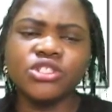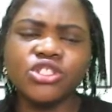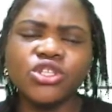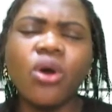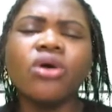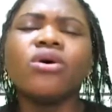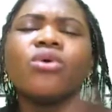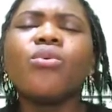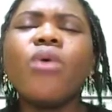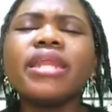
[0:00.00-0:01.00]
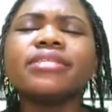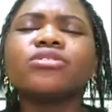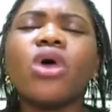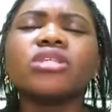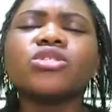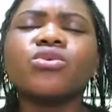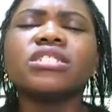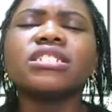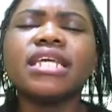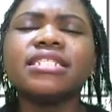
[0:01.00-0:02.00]
So what does
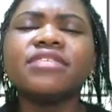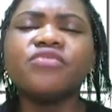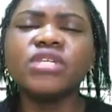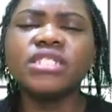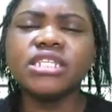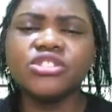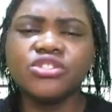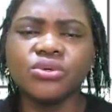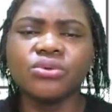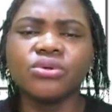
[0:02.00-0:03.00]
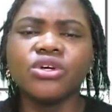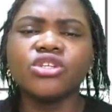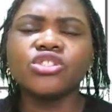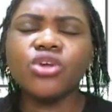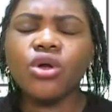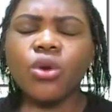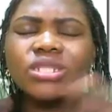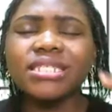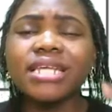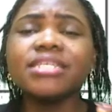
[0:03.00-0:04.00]
quantitative reasoning do? So
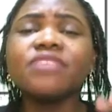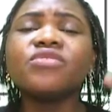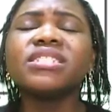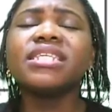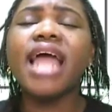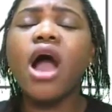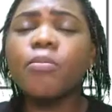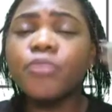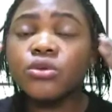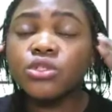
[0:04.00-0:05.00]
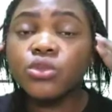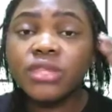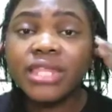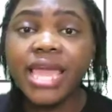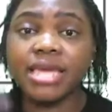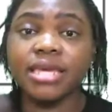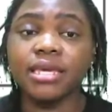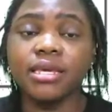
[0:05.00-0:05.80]
quantitative reasoning helps you to think.